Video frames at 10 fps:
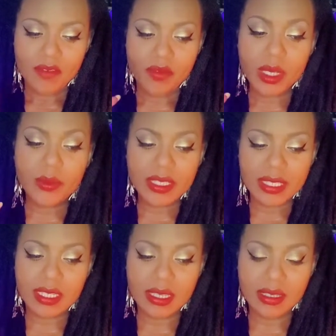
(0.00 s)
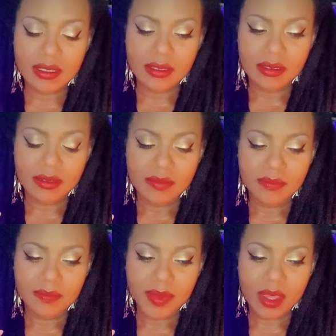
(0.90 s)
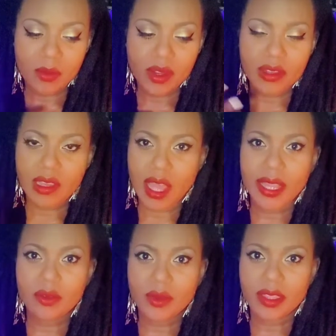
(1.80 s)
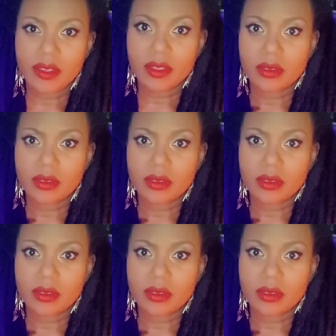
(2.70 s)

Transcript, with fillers: frequency that we're aligned with